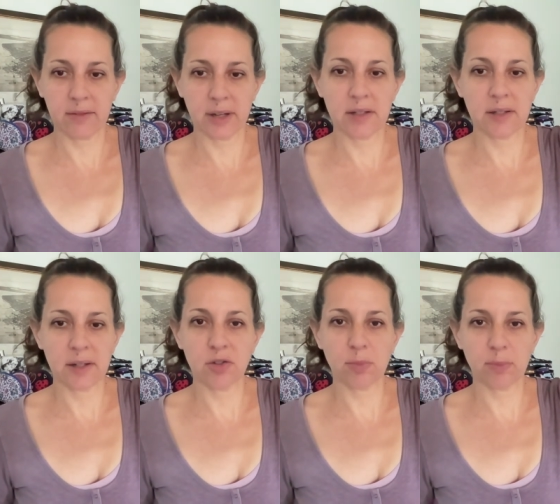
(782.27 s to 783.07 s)

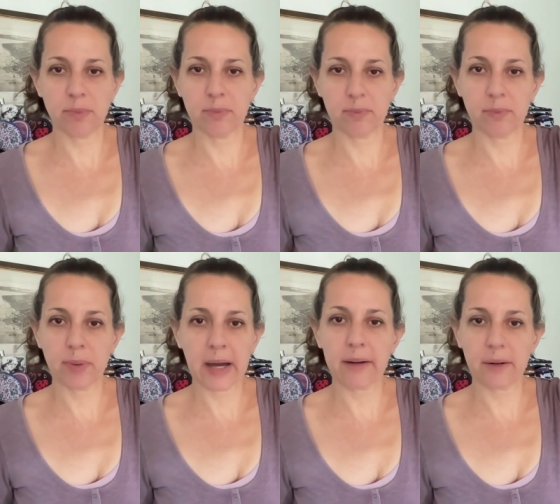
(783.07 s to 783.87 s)
vintage
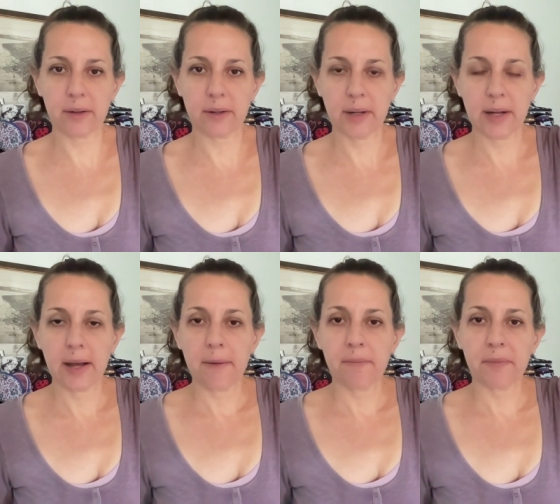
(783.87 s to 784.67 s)
pattern.
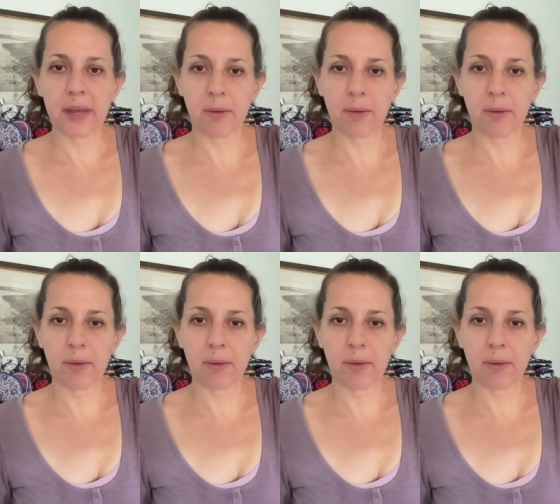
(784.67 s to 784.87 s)
And